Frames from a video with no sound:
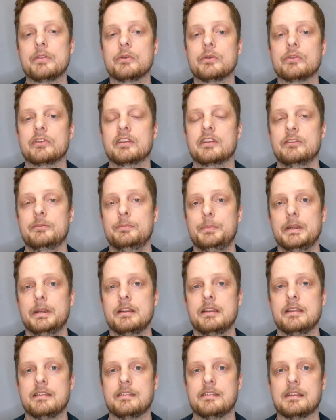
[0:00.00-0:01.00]
those
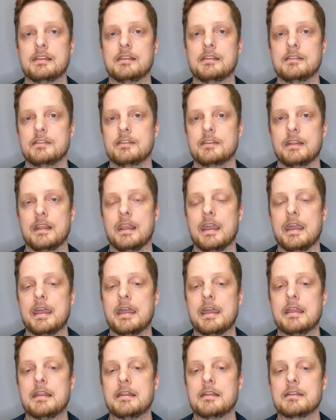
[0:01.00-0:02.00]
experiences
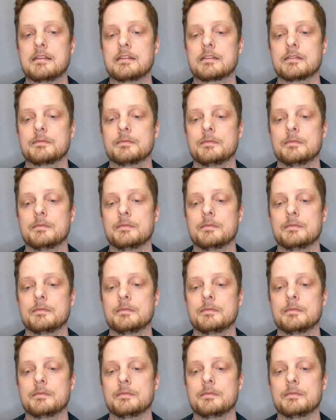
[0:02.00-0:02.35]
and